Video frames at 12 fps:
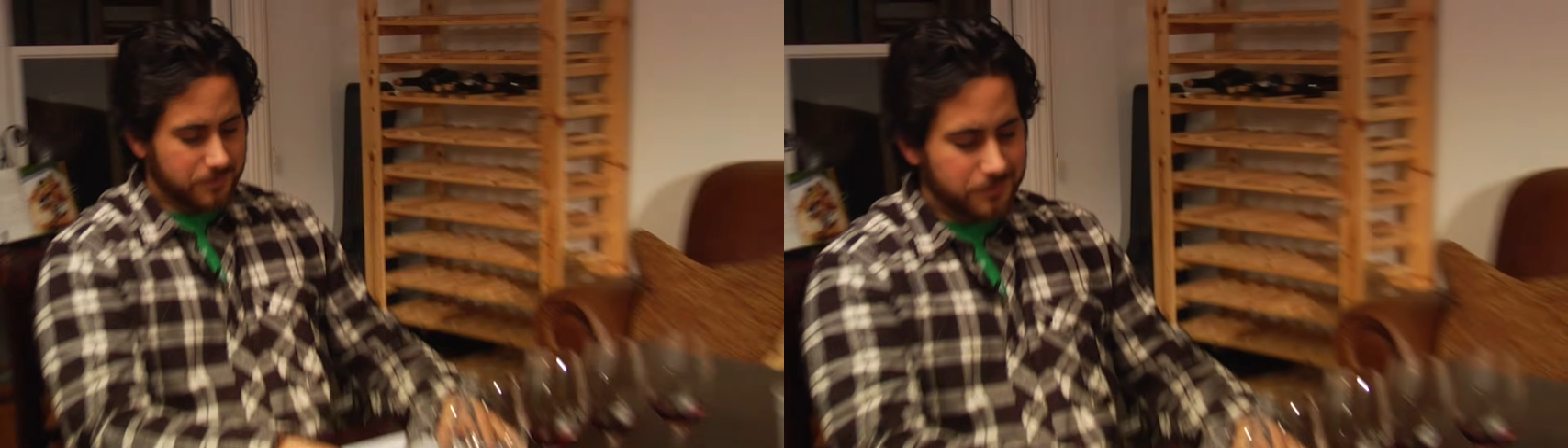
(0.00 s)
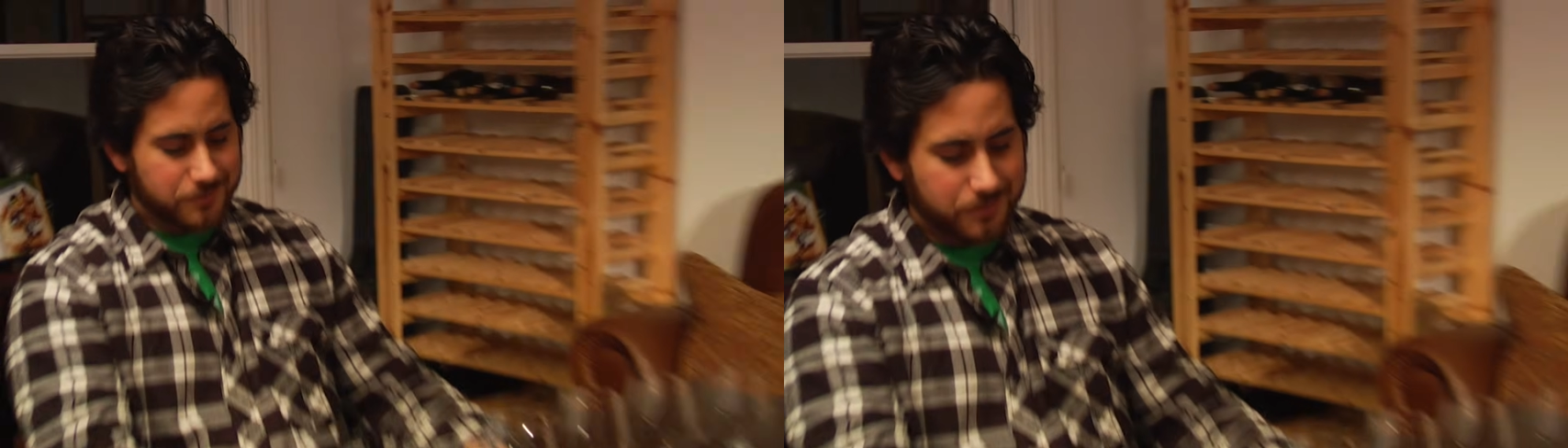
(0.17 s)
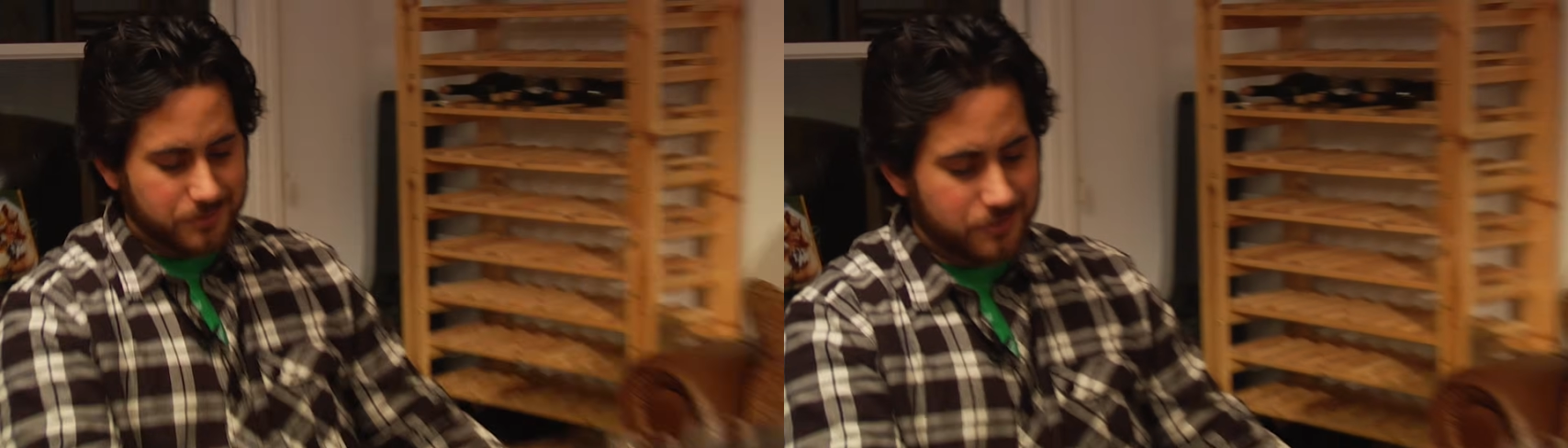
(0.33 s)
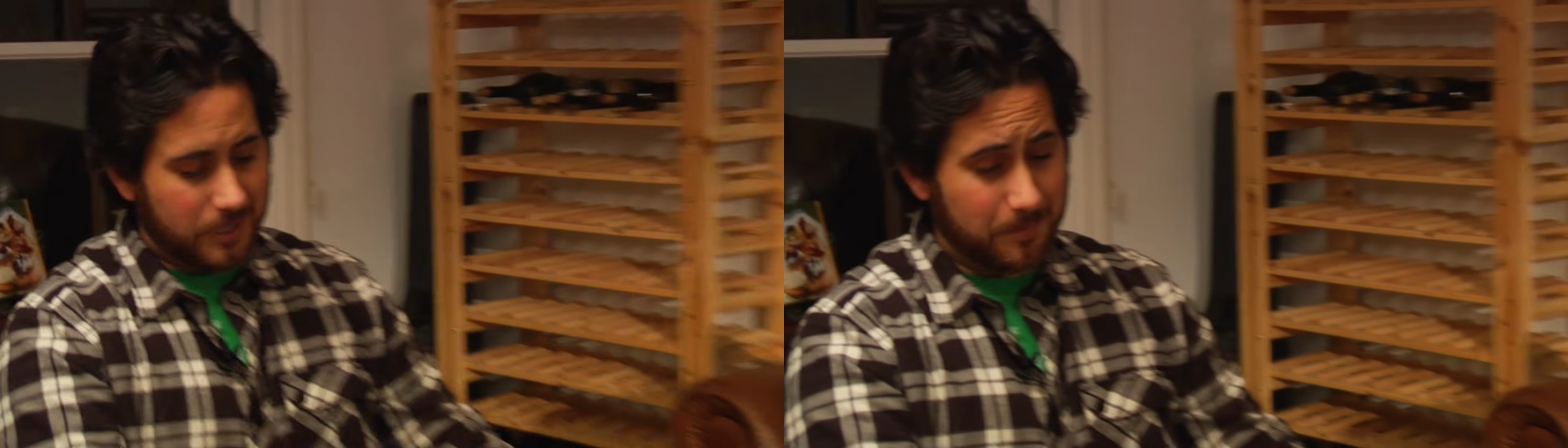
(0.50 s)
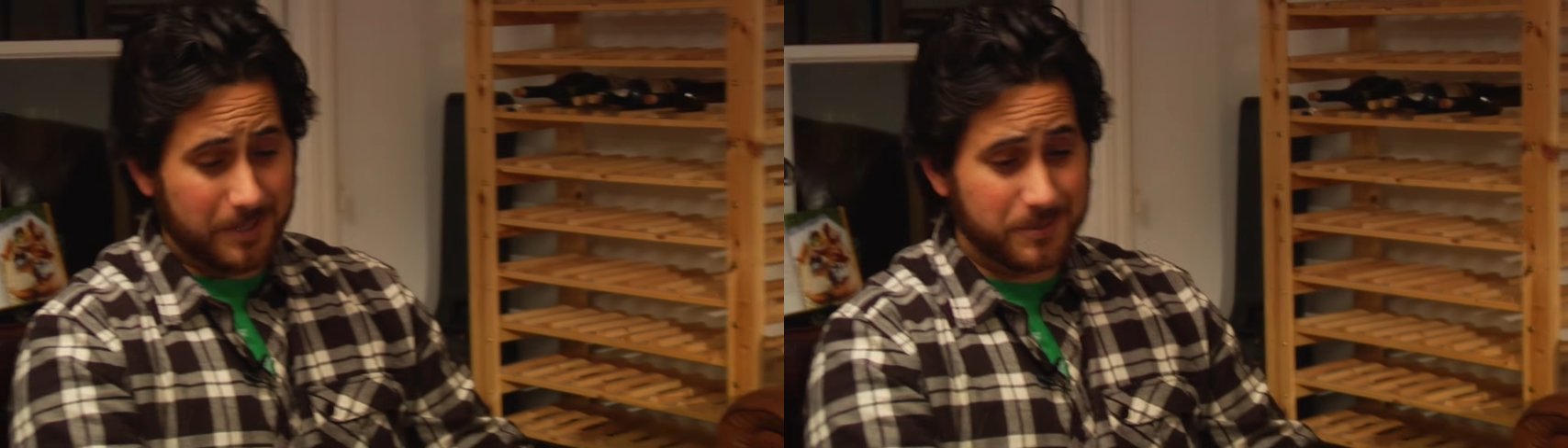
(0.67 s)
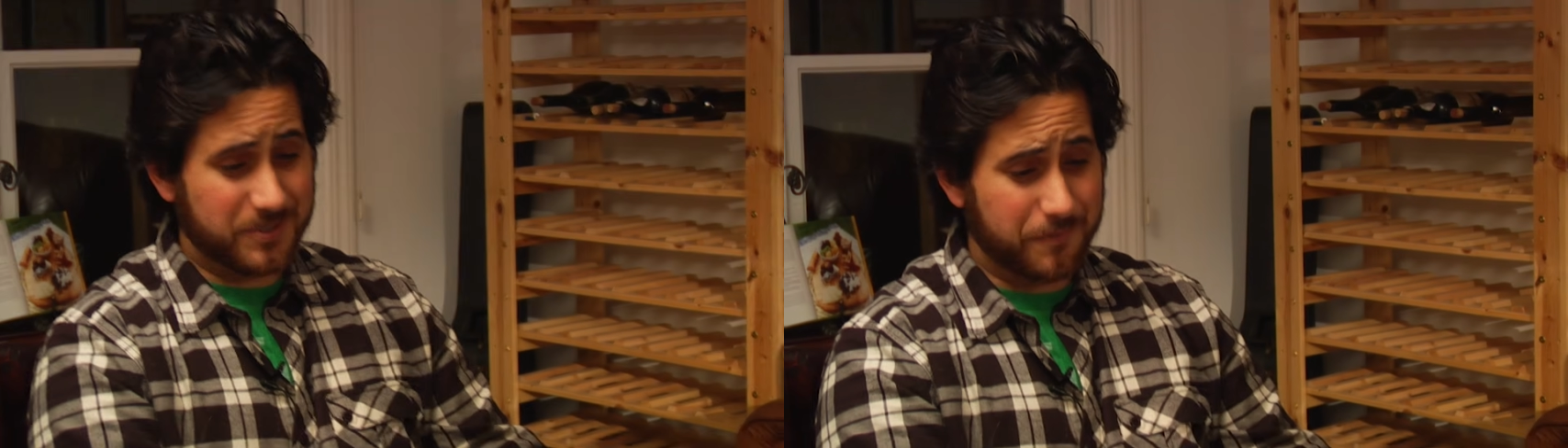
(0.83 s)
You did a good job,
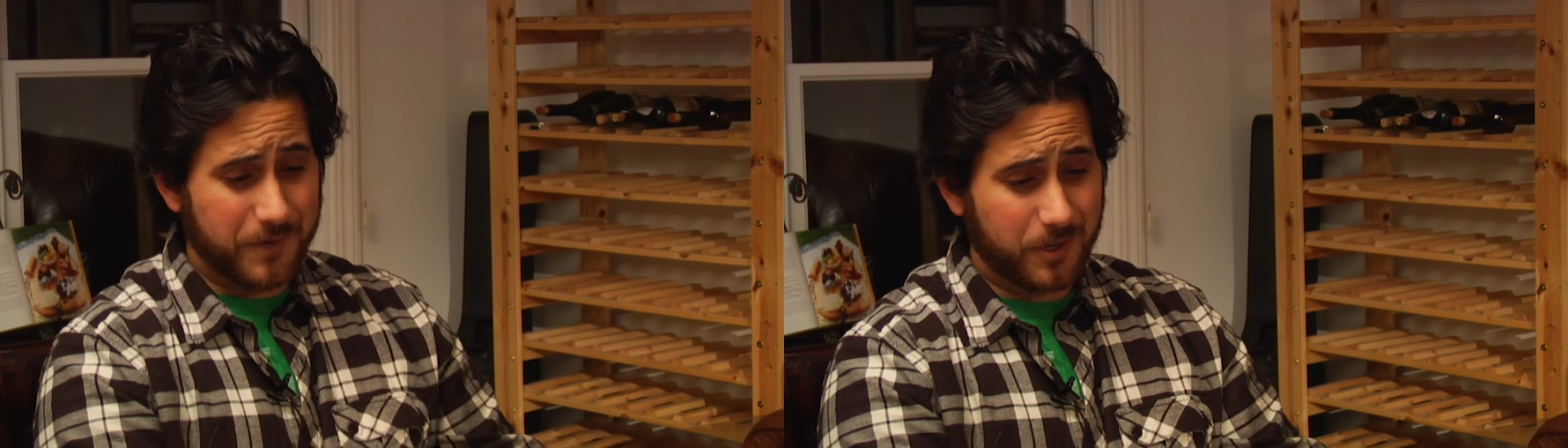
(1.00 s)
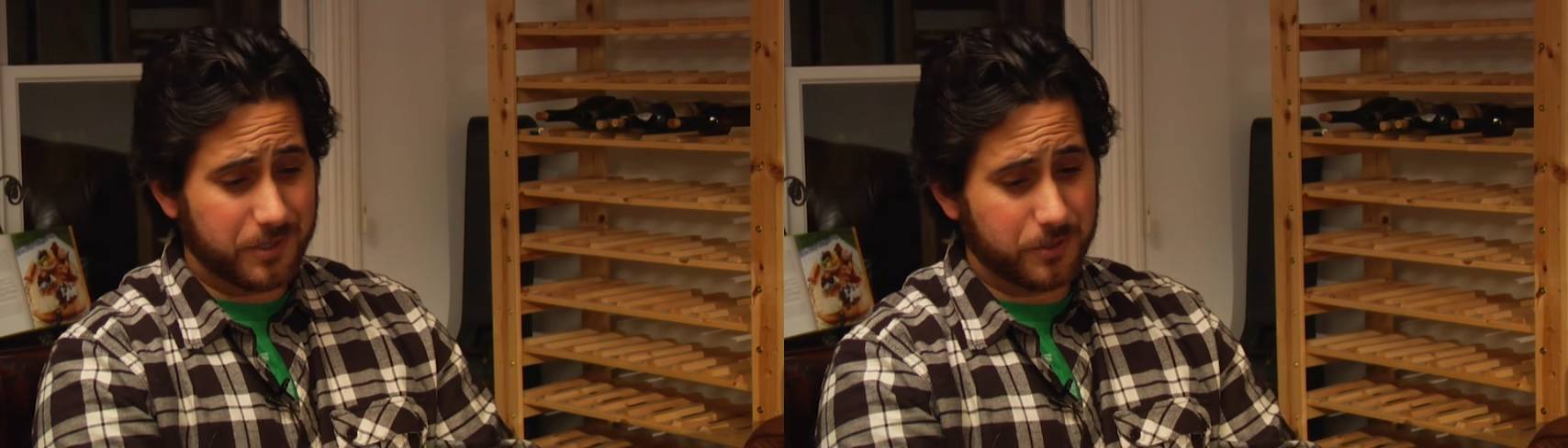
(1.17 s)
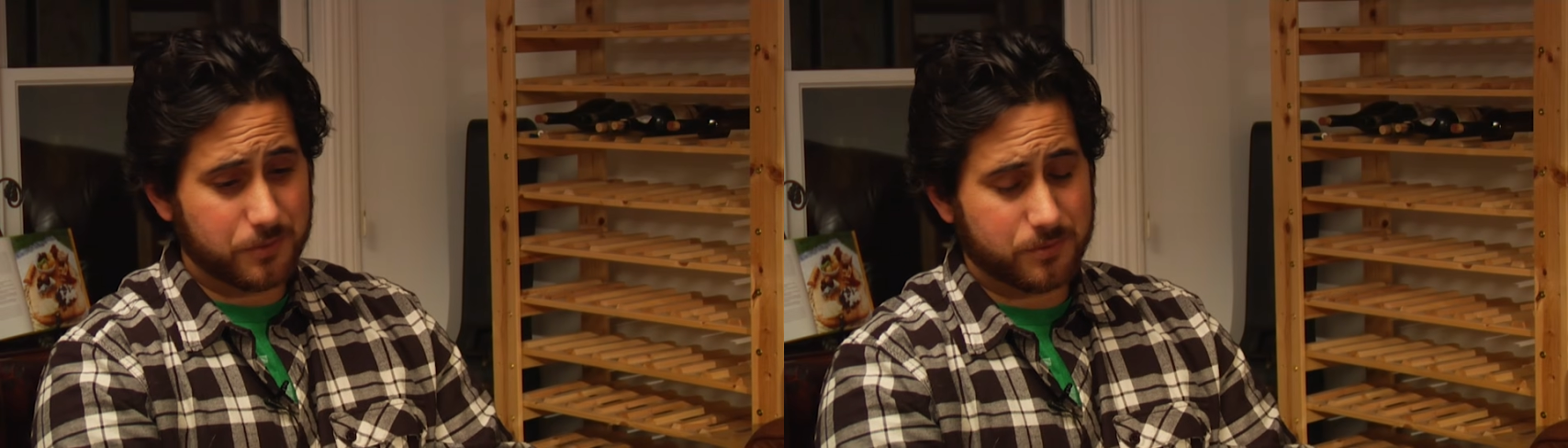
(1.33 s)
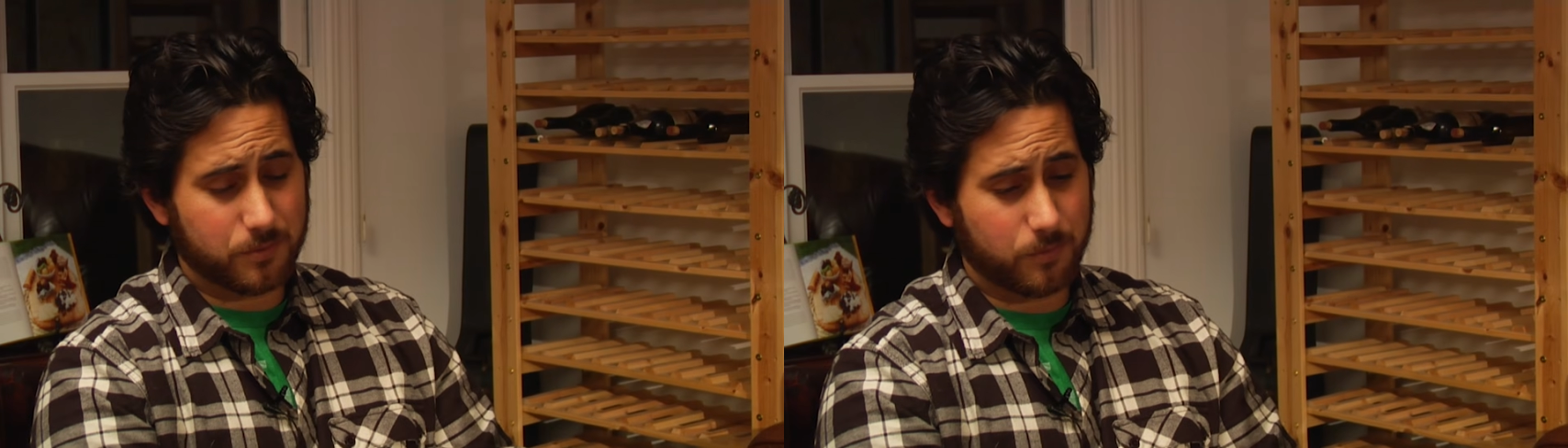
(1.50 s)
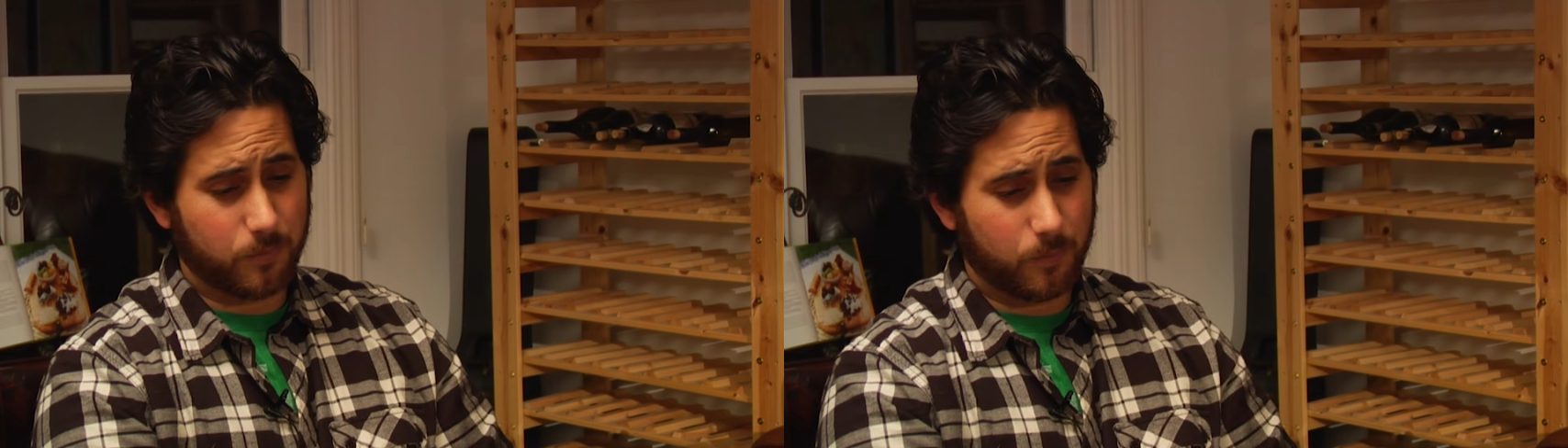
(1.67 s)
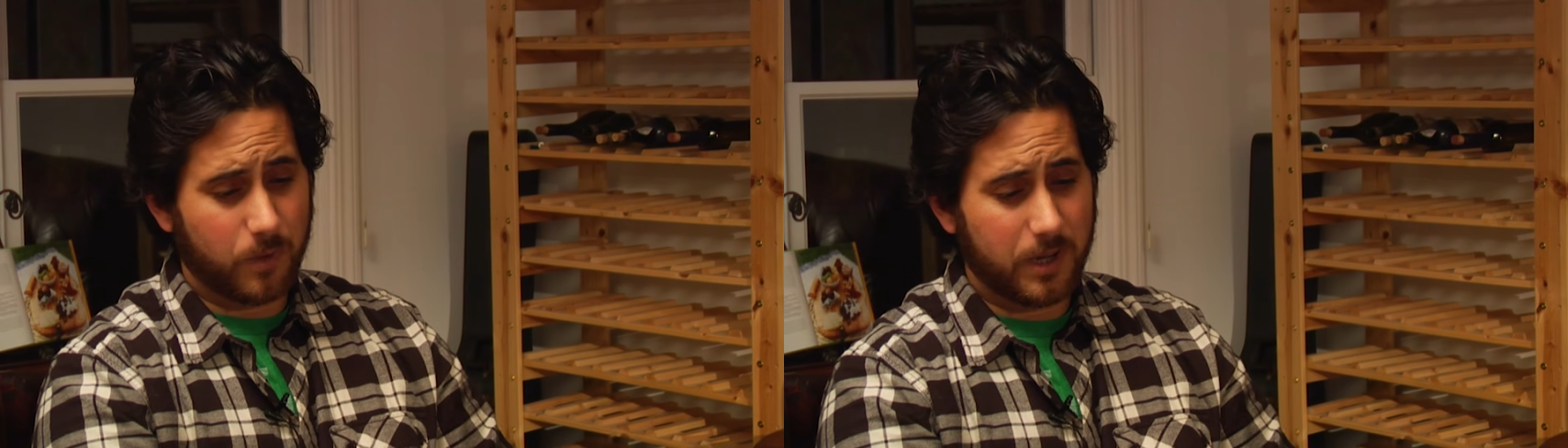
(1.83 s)
and it's a very
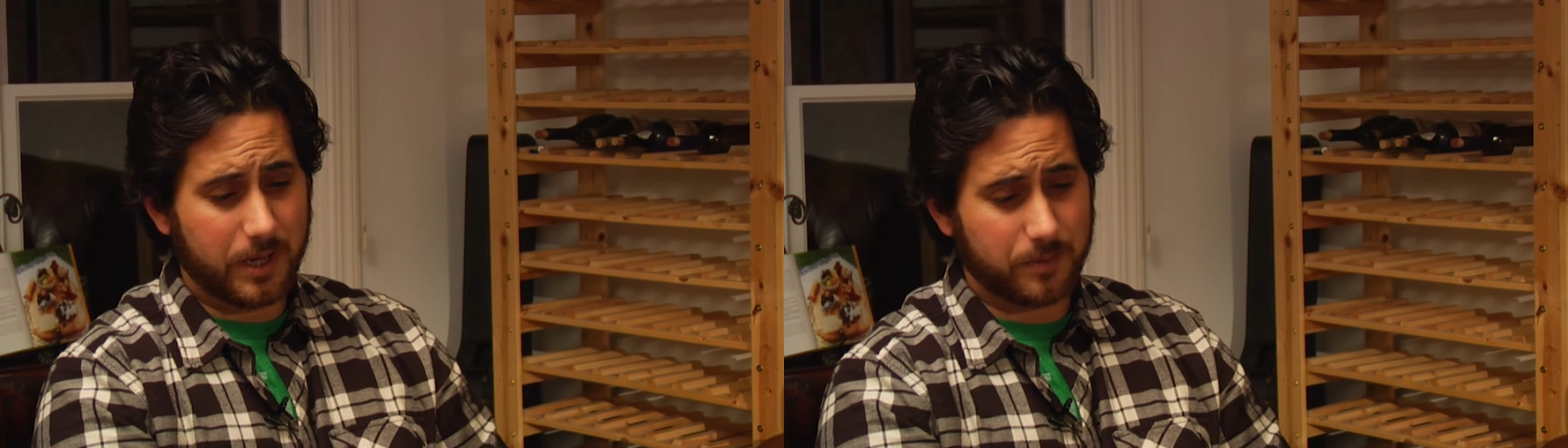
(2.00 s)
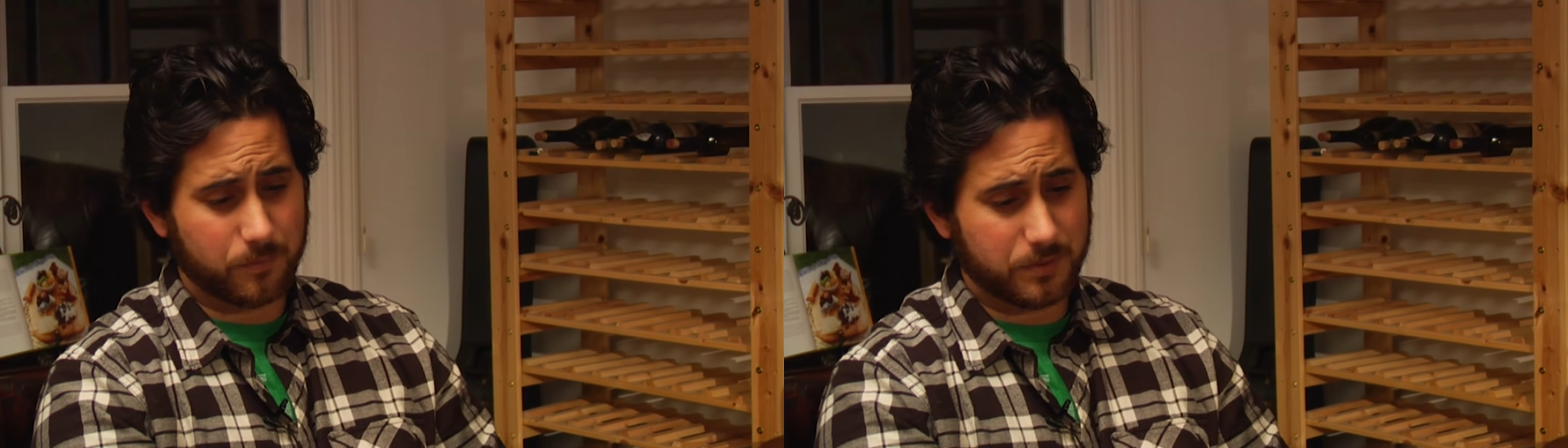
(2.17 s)
neutral wine,